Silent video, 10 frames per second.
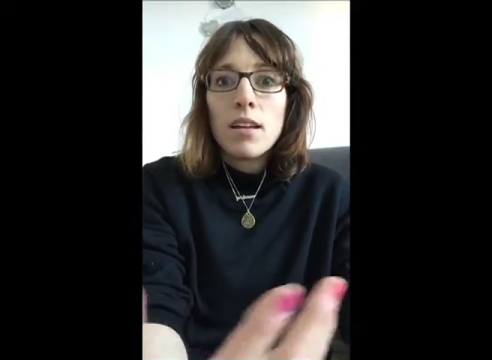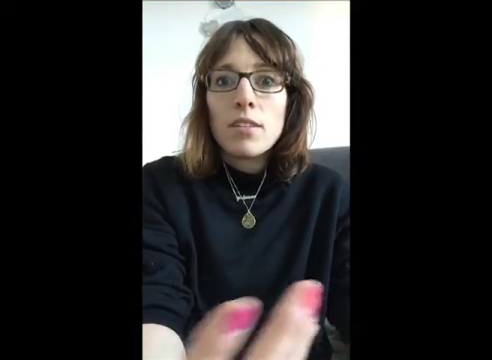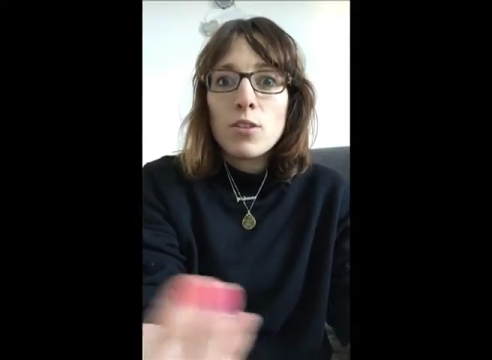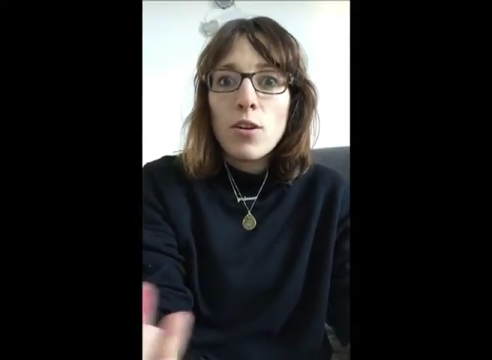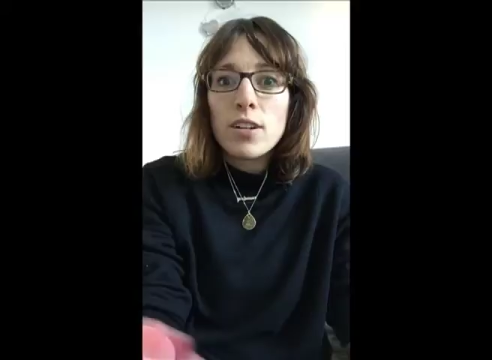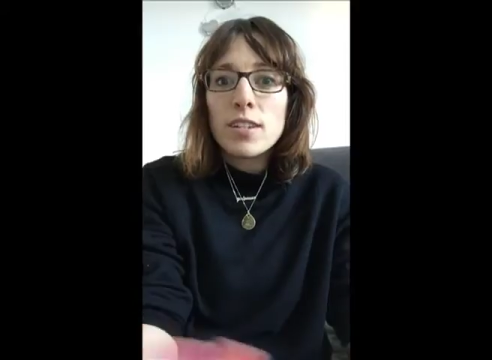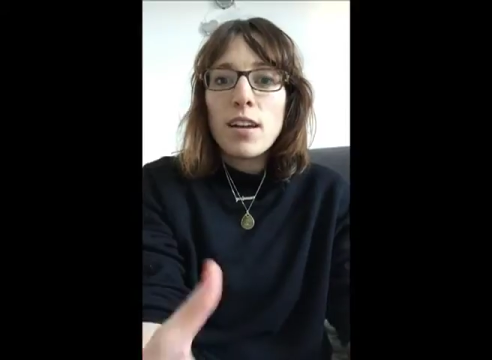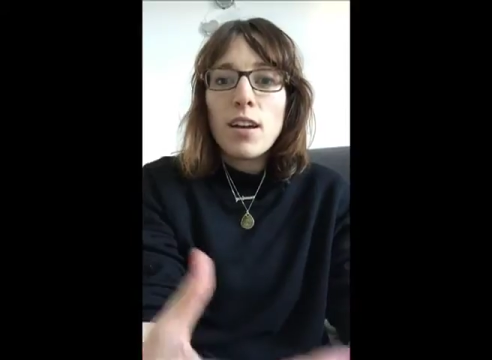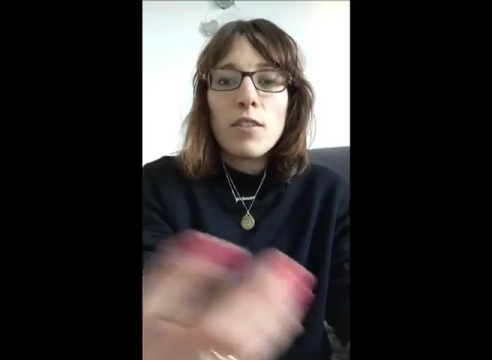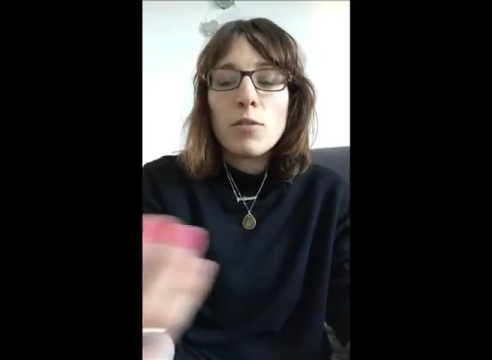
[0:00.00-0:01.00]
shocked,
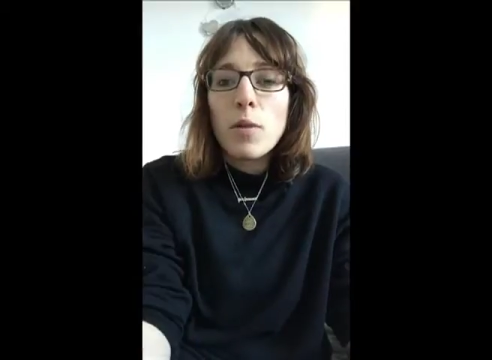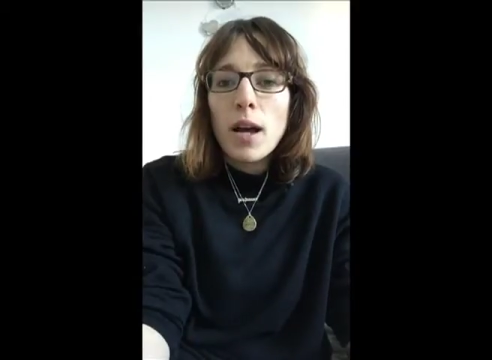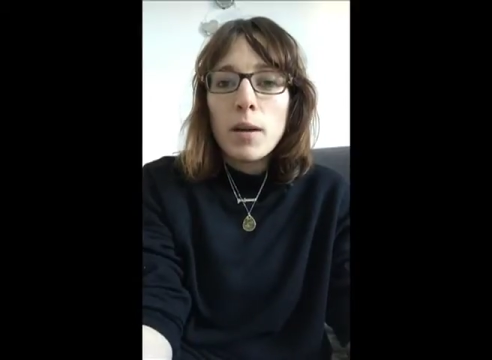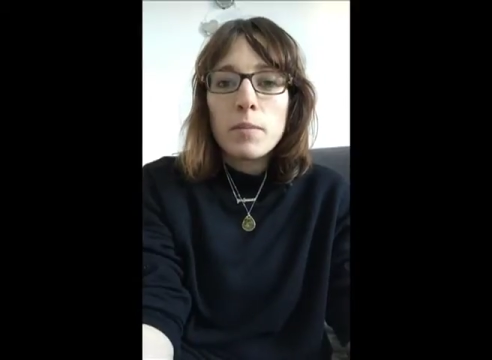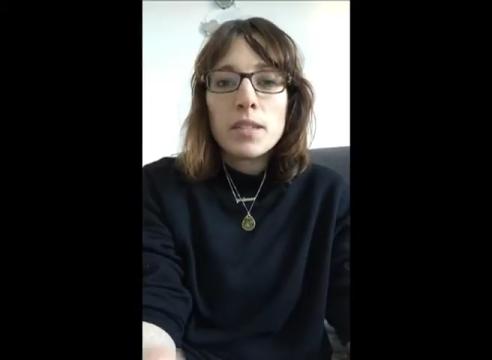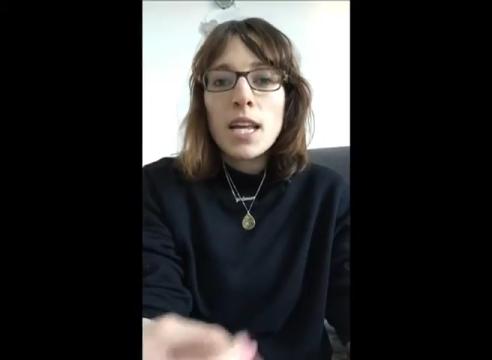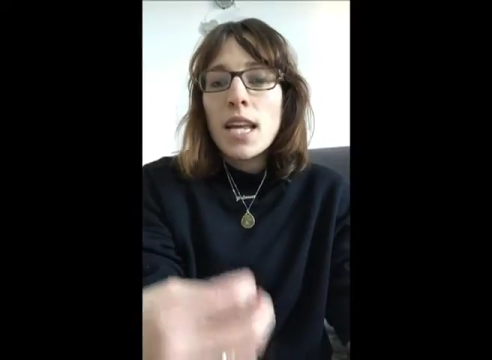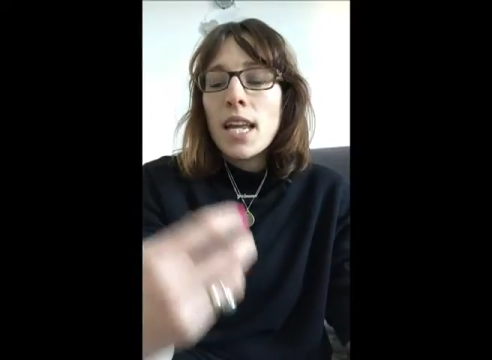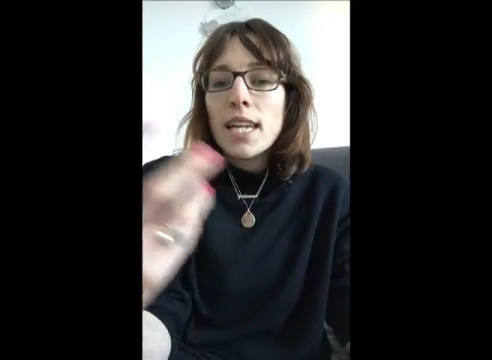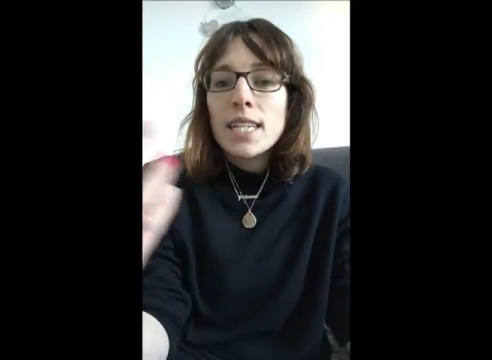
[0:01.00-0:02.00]
overwhelmed,
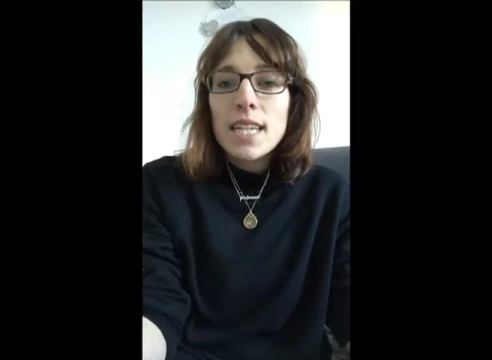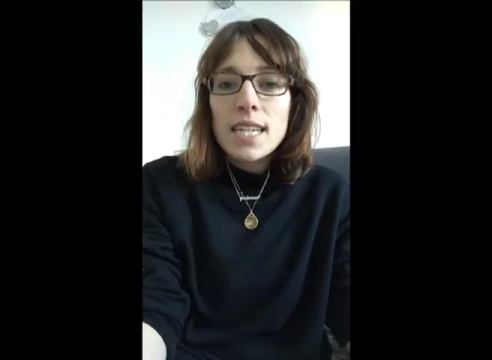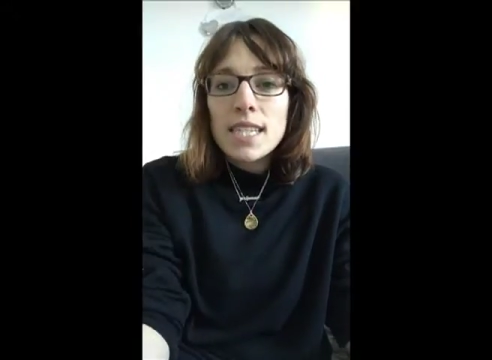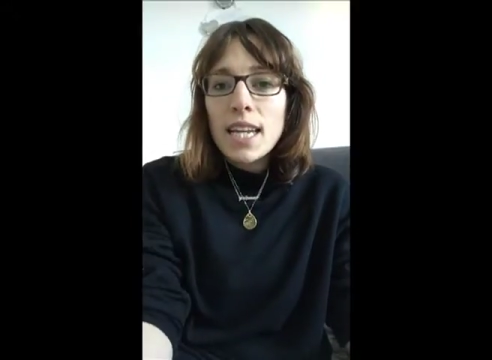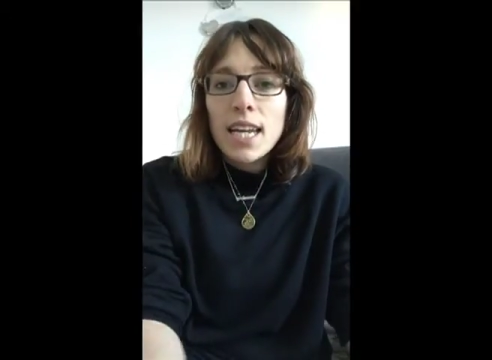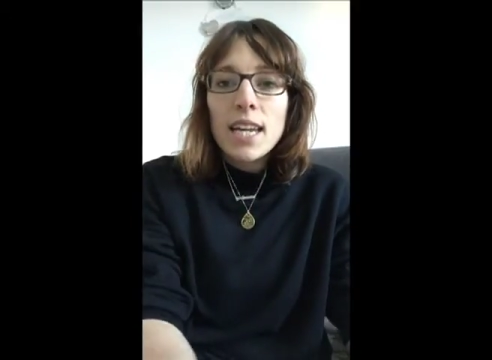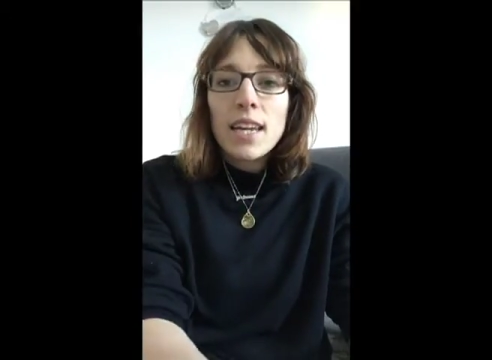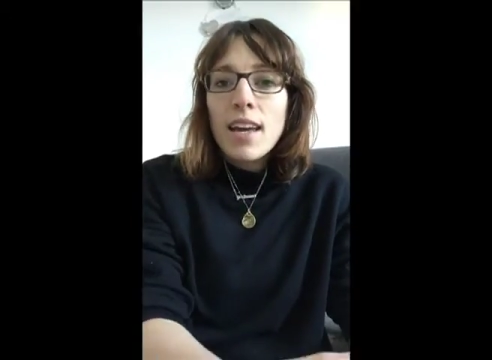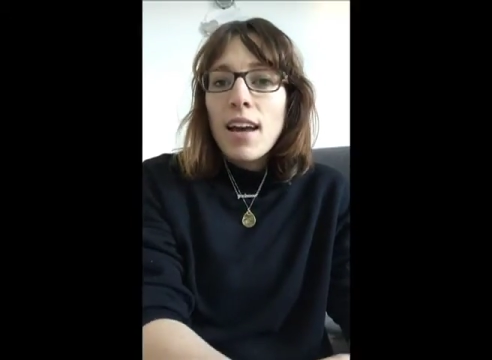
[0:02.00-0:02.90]
ecstatic,